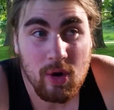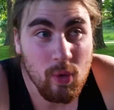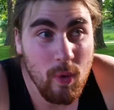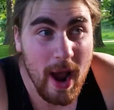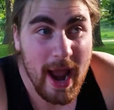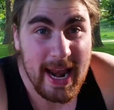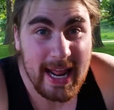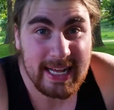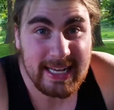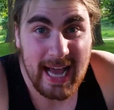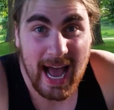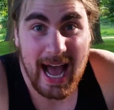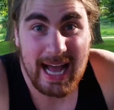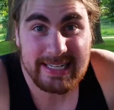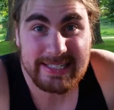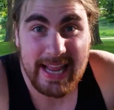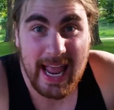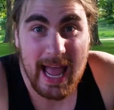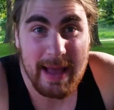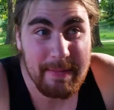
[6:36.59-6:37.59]
Wait a
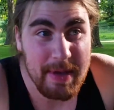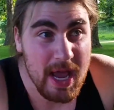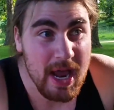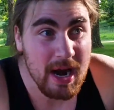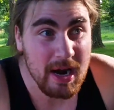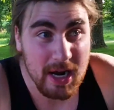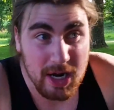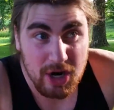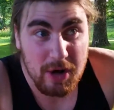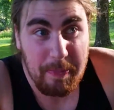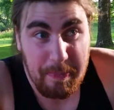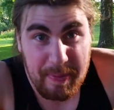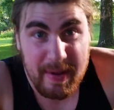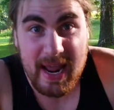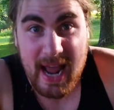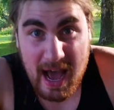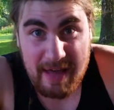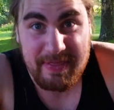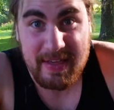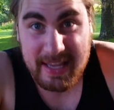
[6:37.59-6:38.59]
goddamn year. It'll
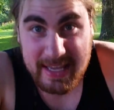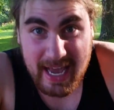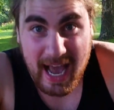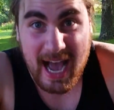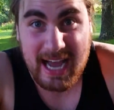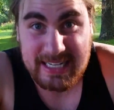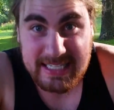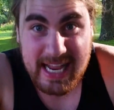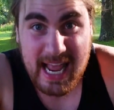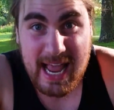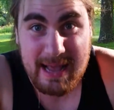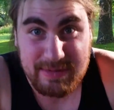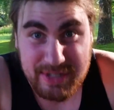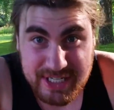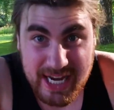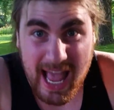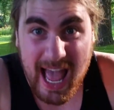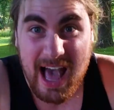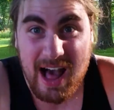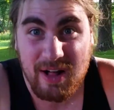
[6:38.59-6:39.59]
be on the goddamn
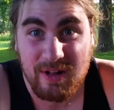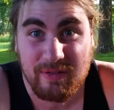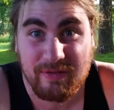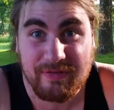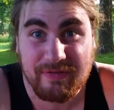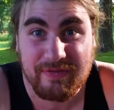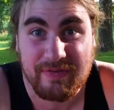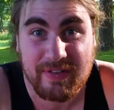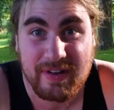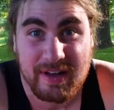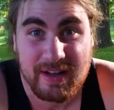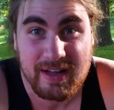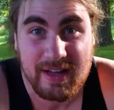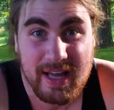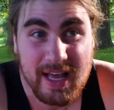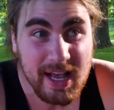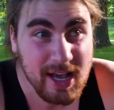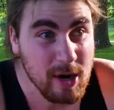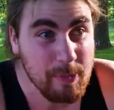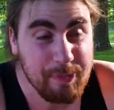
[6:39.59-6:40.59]
shelf.
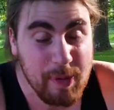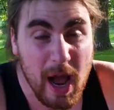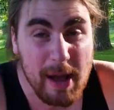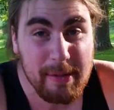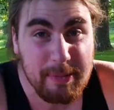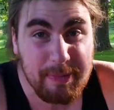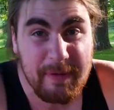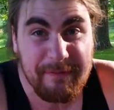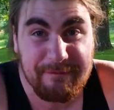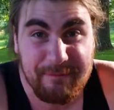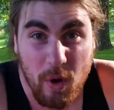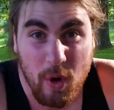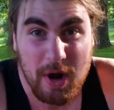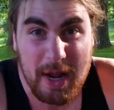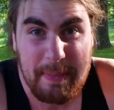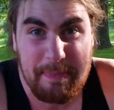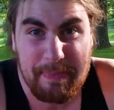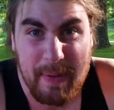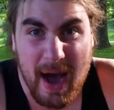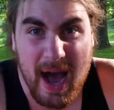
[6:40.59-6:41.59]
It'll probably be
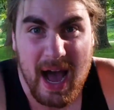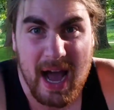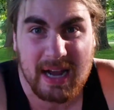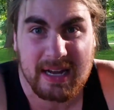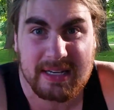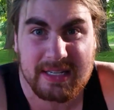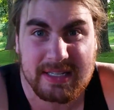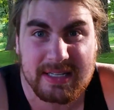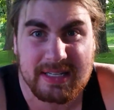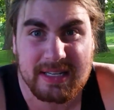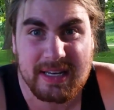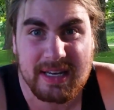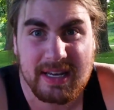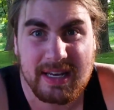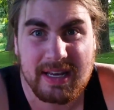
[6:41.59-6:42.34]
$40.